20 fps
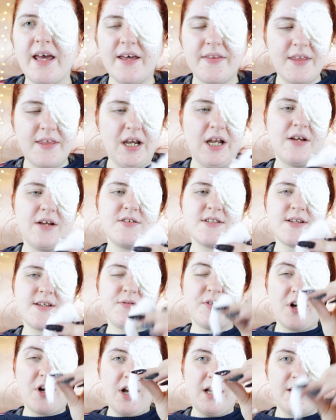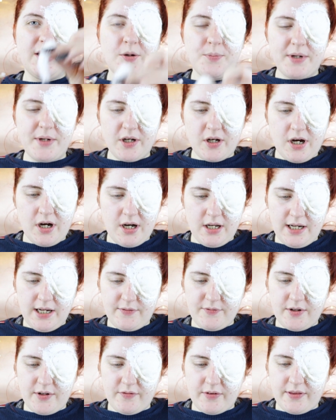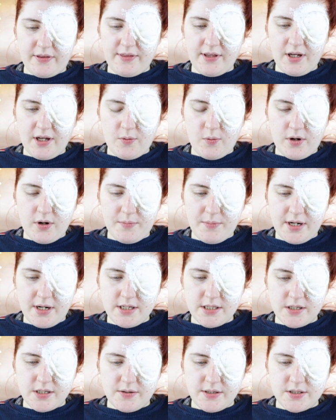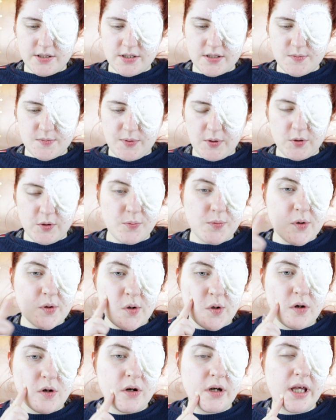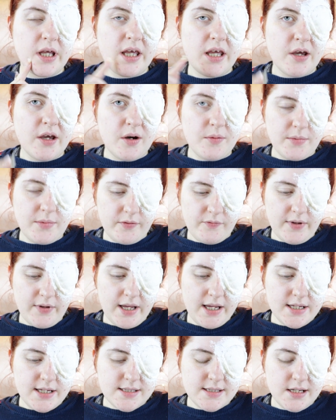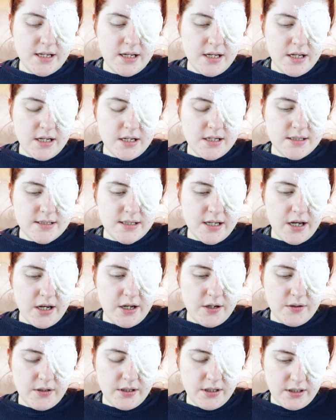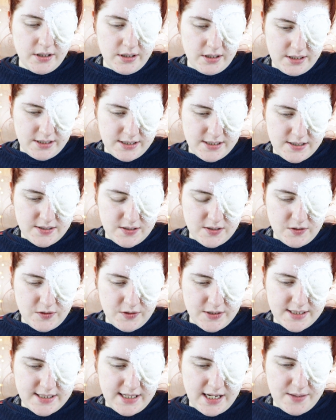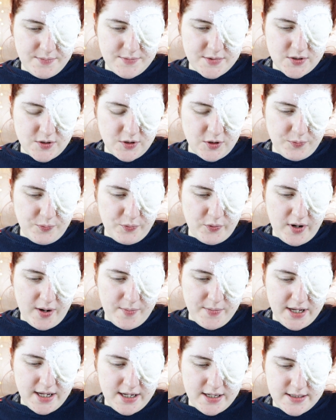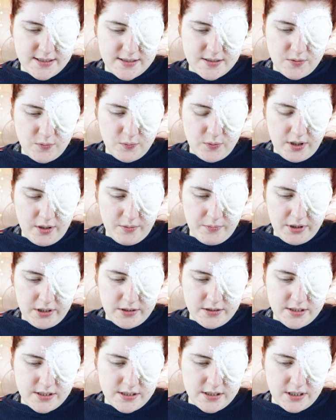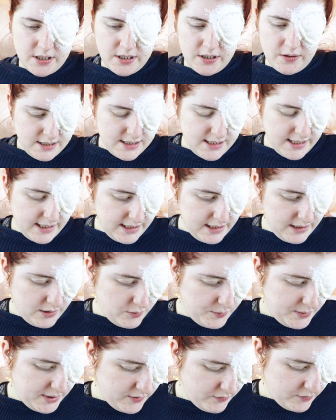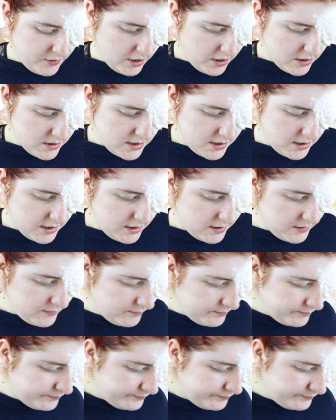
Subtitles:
and then as I've got a little bit of cotton left over, I think what I might do is just build up a cut here on my face. So it's the sort of same sort of premise. What I'm going to do, take a little bit of cotton,